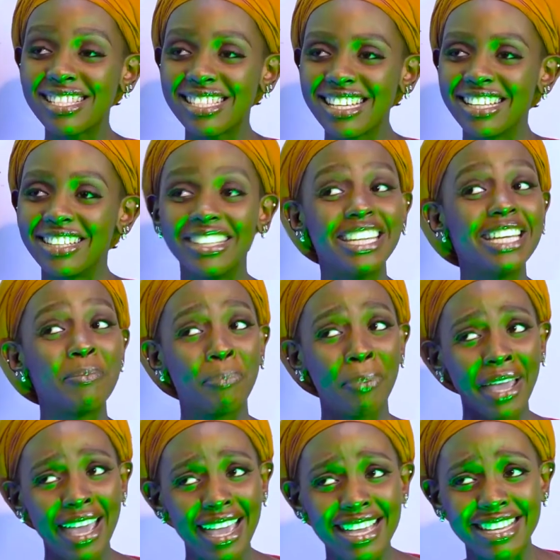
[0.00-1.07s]
Still, it
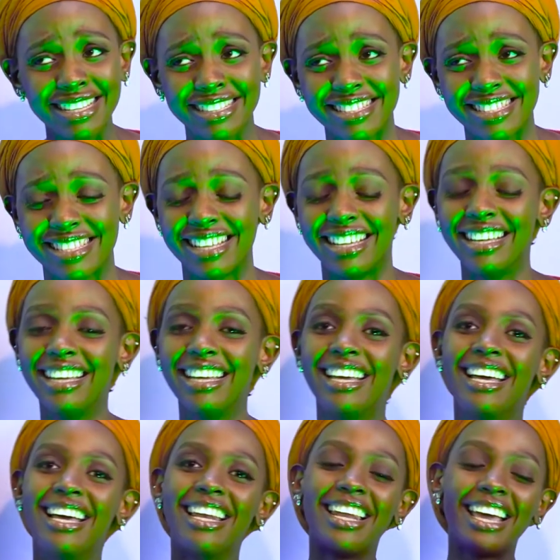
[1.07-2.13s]
pains
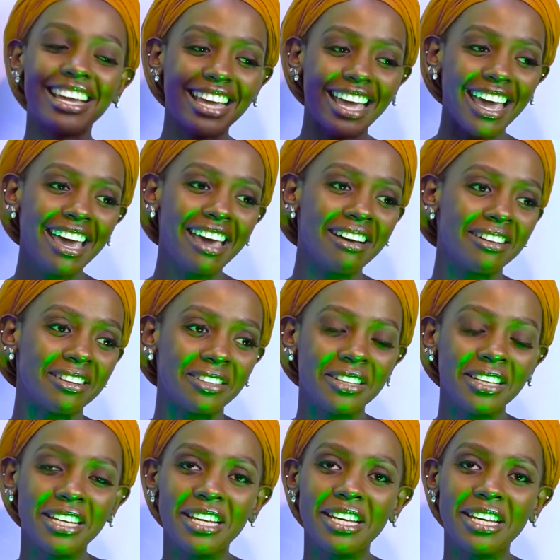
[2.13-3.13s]
like hell.